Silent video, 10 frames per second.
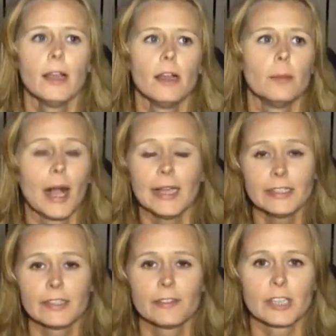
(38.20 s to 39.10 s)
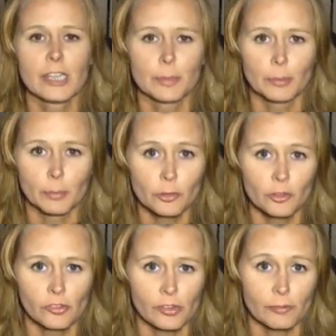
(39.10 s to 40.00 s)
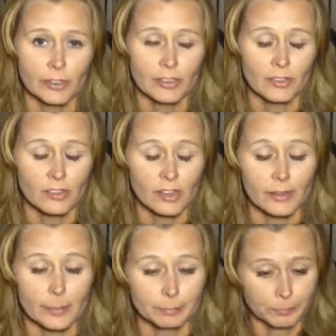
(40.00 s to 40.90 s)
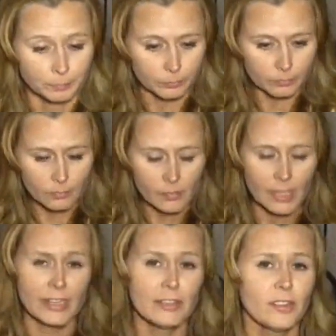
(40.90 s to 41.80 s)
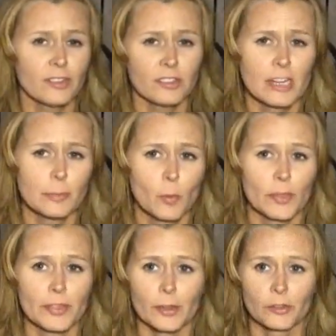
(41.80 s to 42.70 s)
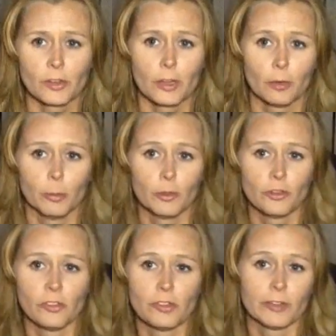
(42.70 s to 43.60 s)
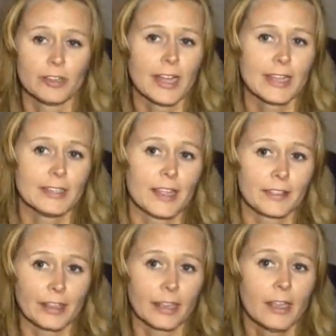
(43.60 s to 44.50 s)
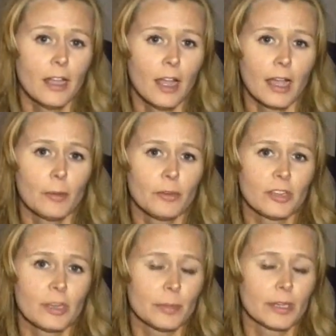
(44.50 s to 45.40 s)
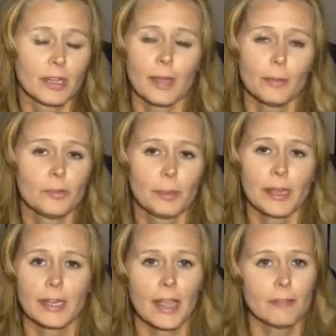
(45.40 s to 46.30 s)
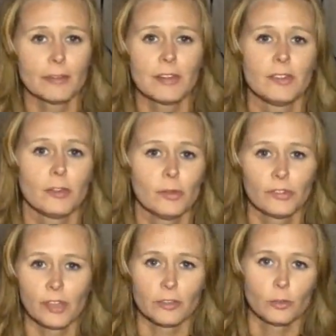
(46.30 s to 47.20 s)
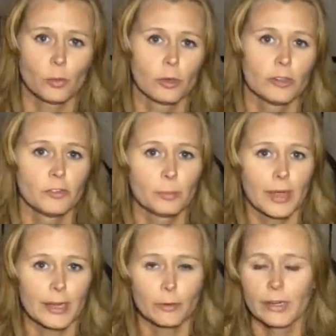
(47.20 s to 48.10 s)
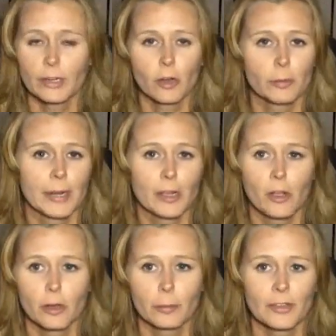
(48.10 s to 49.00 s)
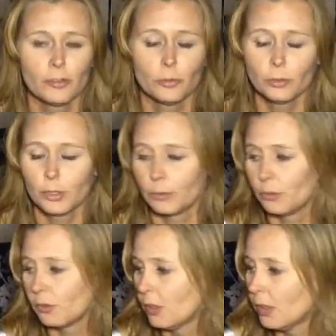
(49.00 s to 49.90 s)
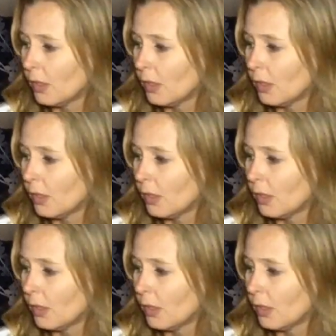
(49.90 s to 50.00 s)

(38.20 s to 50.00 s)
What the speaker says: I didn't even keep an emergency fund at the time. He says to keep a $1,000 emergency fund. I had nothing. I was paying every single cent towards my credit card, my car, and my student loans.